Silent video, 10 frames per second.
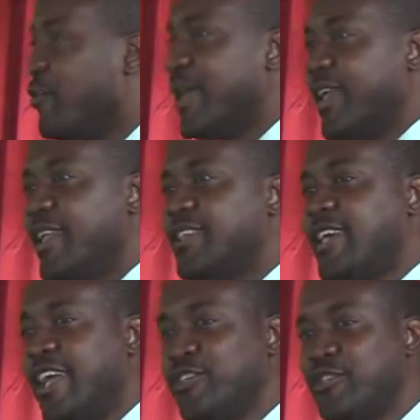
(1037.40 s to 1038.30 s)
we
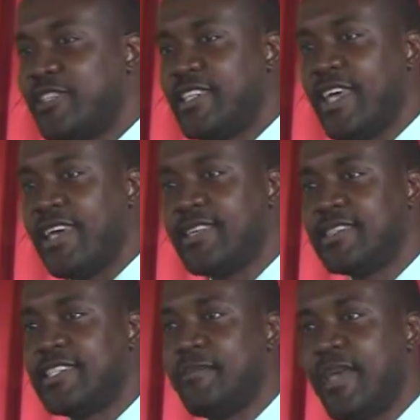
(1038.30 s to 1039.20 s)
intend to say
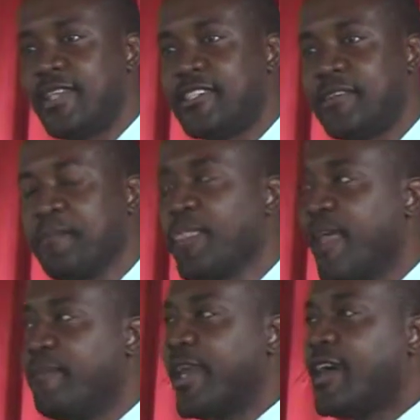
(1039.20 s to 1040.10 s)
Smith
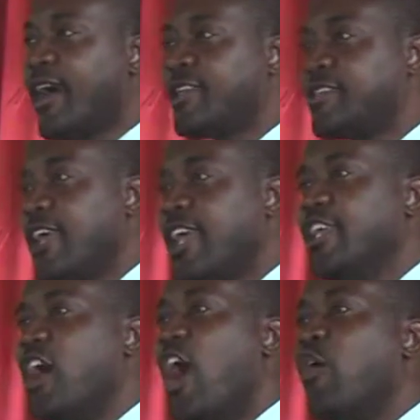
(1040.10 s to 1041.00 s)
because
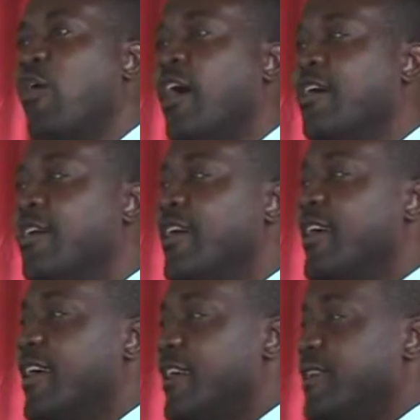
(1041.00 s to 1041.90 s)
in our
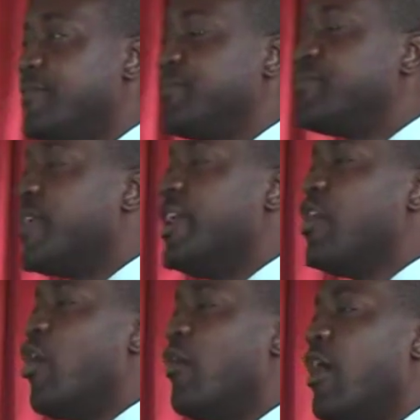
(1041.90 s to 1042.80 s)

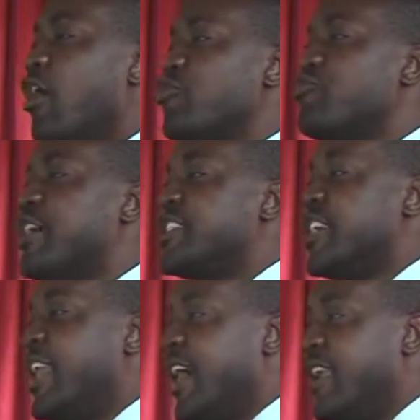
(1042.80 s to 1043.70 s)
in our
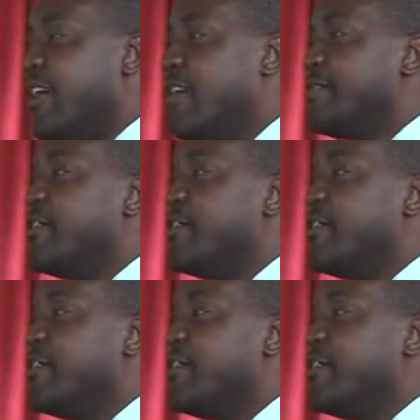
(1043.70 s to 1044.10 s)
original